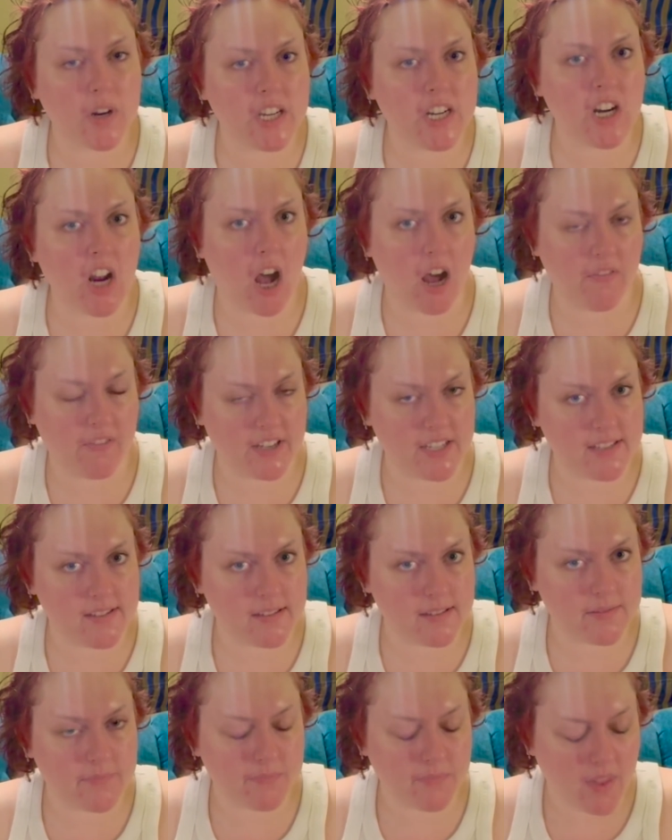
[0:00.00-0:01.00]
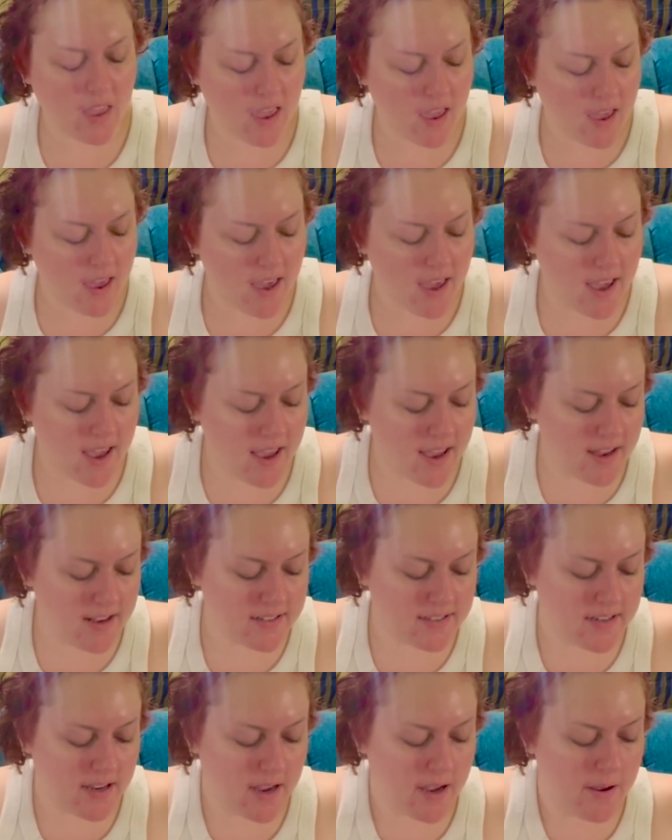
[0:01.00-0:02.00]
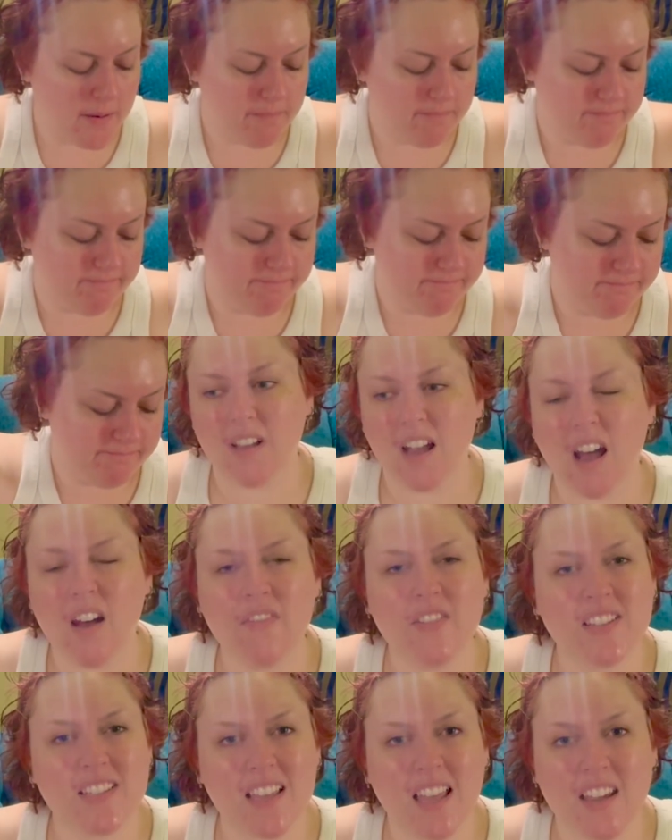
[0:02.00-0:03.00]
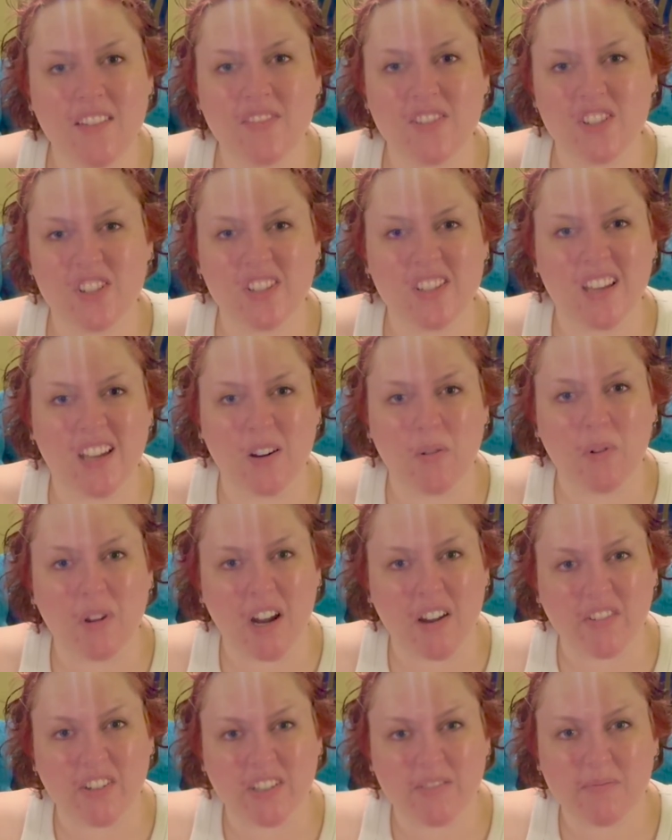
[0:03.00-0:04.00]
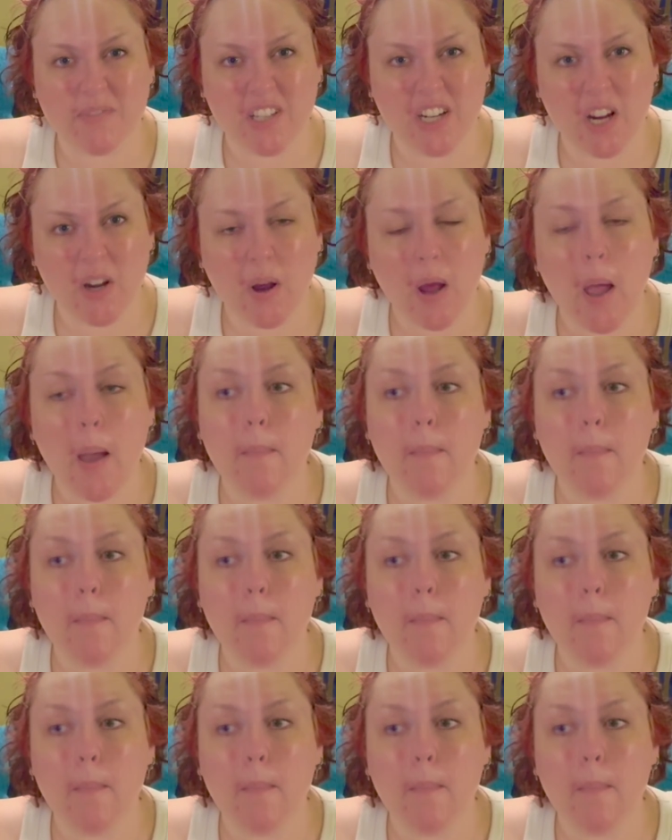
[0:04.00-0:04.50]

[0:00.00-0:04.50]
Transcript: in an office, and office life is just kind of whatever, you know?